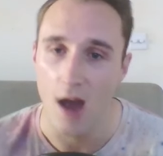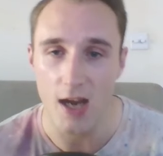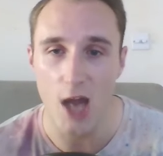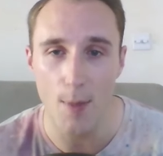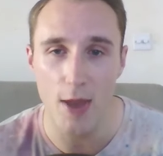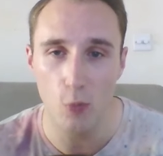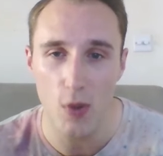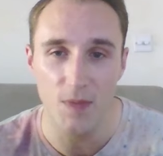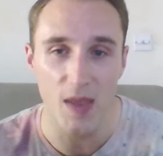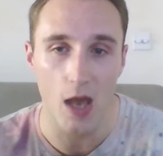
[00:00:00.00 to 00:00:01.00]
I come in
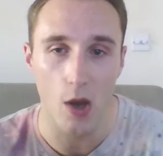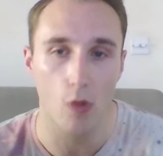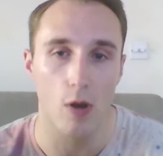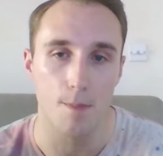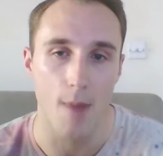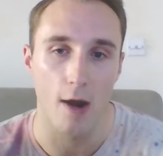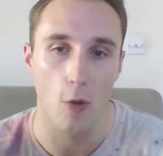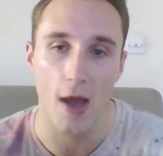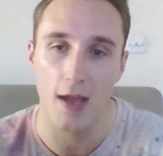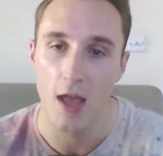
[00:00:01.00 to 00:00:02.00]
with the Alolan
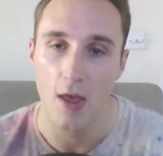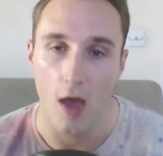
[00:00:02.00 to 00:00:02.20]
Marowak.